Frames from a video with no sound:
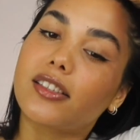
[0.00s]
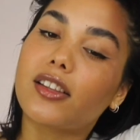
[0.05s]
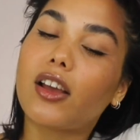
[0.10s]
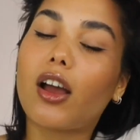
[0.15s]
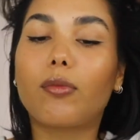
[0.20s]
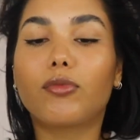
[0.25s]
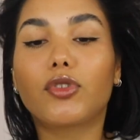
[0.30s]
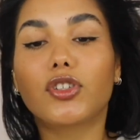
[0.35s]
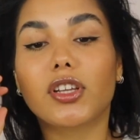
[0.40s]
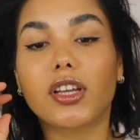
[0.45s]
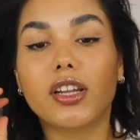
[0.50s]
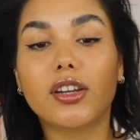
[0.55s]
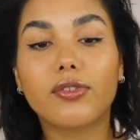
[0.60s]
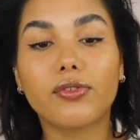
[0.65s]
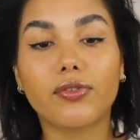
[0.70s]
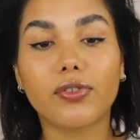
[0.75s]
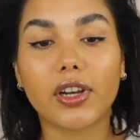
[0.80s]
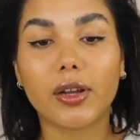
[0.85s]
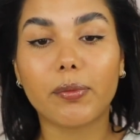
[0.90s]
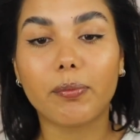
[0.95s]
So I'm just gonna
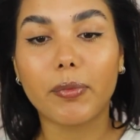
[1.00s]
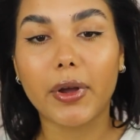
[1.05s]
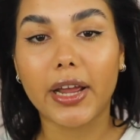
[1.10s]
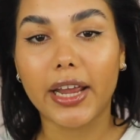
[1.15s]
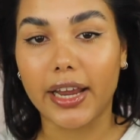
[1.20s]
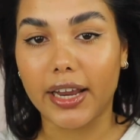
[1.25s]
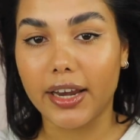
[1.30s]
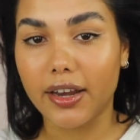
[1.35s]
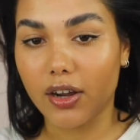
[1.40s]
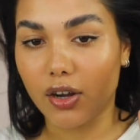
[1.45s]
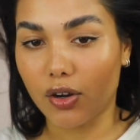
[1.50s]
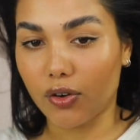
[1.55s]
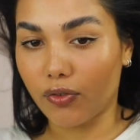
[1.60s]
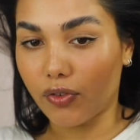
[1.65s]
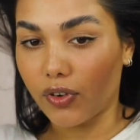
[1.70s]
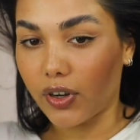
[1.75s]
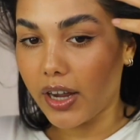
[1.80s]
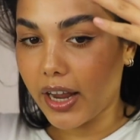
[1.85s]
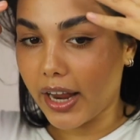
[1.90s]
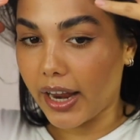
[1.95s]
flip my head
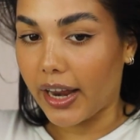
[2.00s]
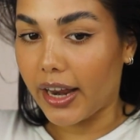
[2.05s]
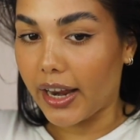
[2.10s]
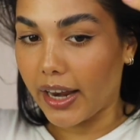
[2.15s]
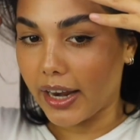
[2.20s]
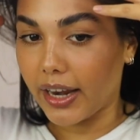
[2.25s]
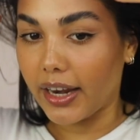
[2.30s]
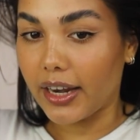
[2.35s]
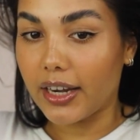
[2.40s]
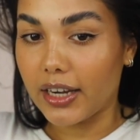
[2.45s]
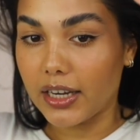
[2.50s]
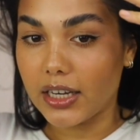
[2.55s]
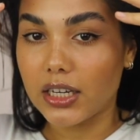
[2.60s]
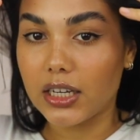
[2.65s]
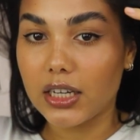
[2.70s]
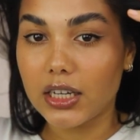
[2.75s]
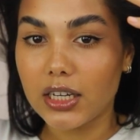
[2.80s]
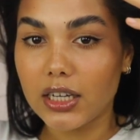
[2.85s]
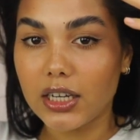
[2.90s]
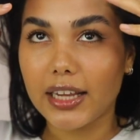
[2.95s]
over
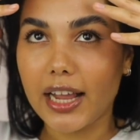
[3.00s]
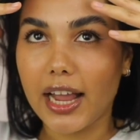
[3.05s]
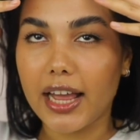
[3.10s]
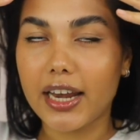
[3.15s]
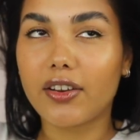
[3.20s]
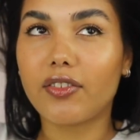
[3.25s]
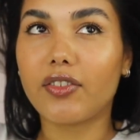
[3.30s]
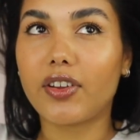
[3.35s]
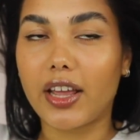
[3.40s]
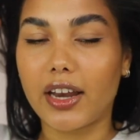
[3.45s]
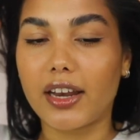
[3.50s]
and kind of